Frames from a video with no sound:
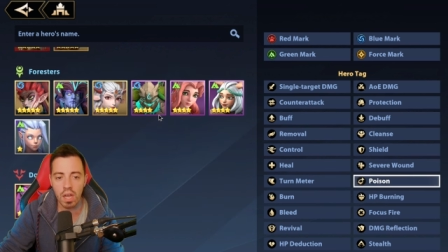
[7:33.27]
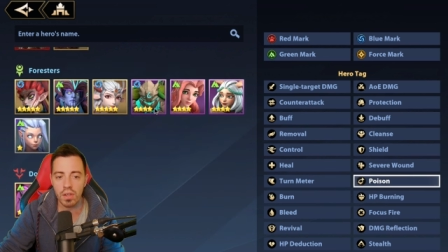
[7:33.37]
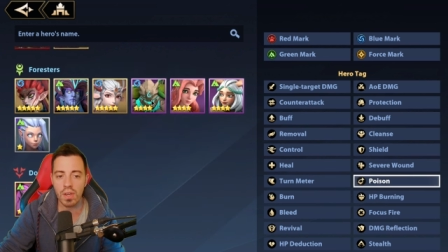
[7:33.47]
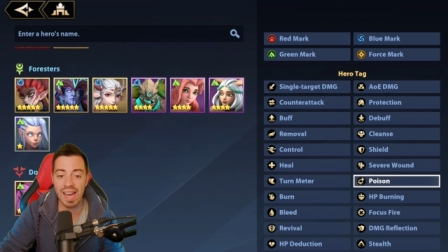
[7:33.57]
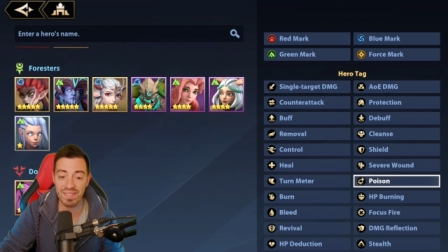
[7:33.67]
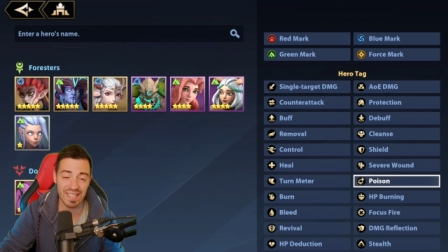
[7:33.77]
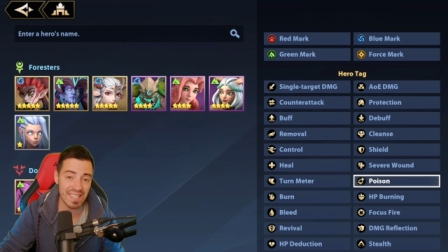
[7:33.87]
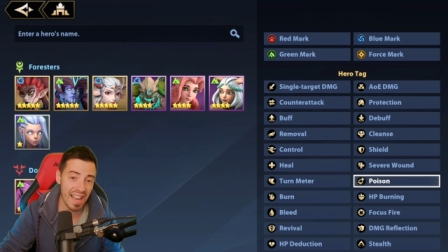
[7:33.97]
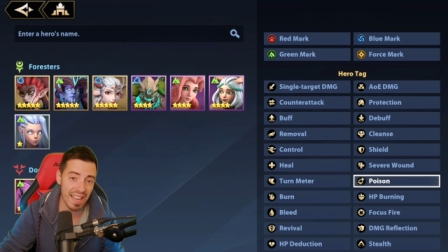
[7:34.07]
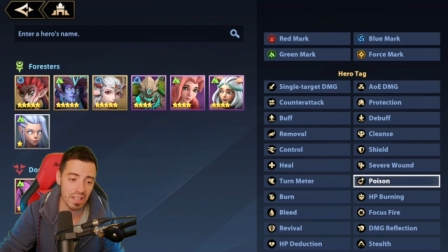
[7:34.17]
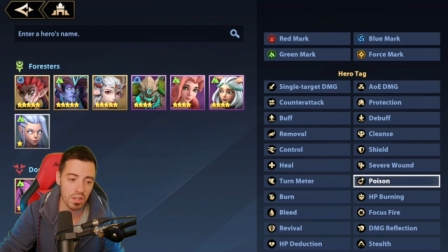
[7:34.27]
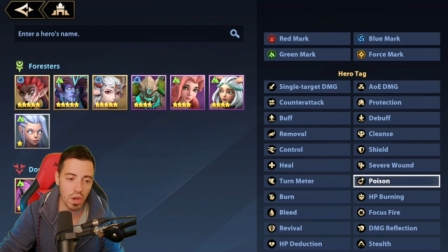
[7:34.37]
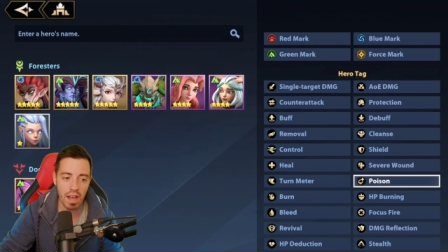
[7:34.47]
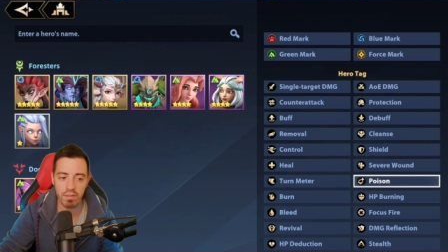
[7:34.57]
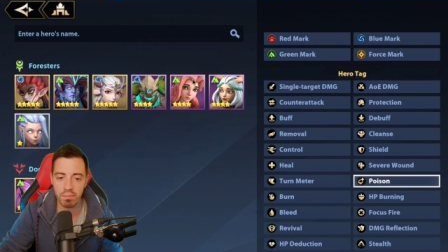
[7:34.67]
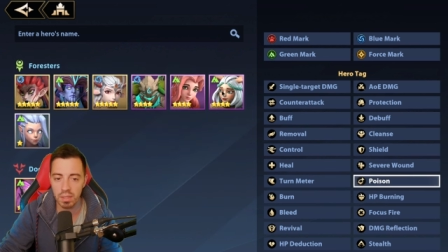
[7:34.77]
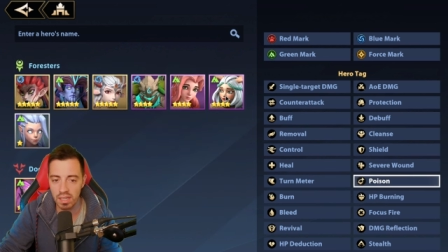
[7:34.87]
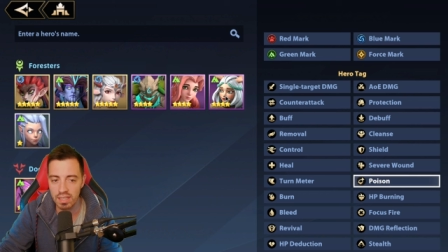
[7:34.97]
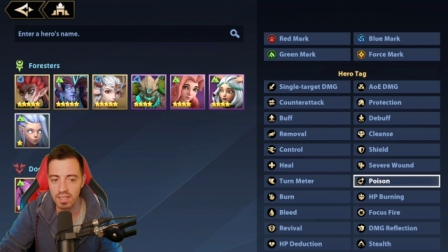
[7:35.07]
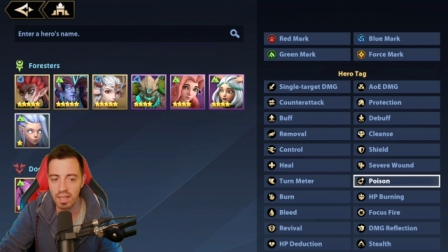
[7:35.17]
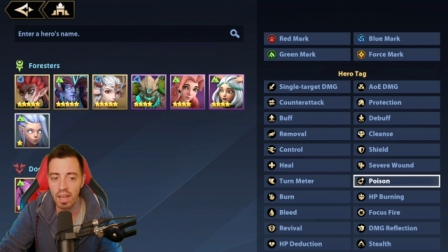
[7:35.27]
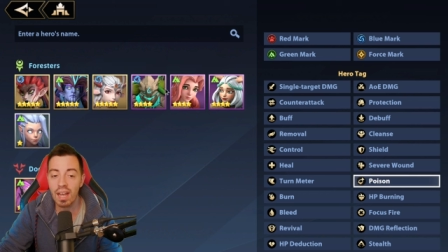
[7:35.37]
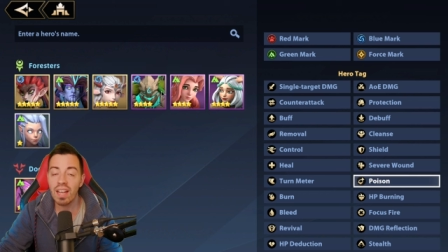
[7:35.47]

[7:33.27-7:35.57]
You have Stan, you have Melissa.